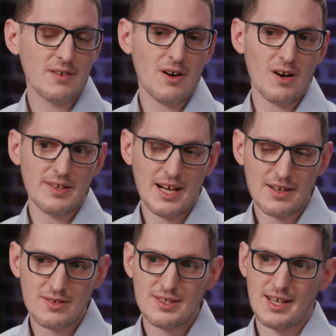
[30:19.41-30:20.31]
there are
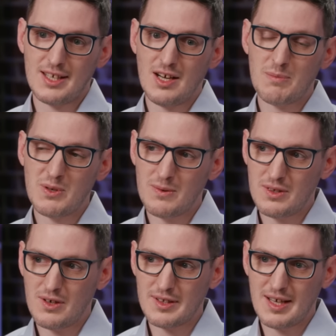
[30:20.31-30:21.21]
doctors that can help you
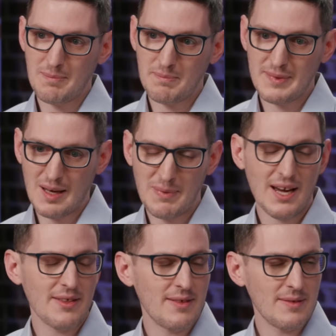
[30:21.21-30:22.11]
along that
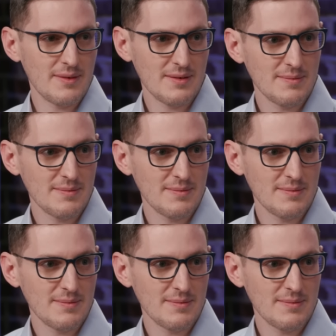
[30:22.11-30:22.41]
path.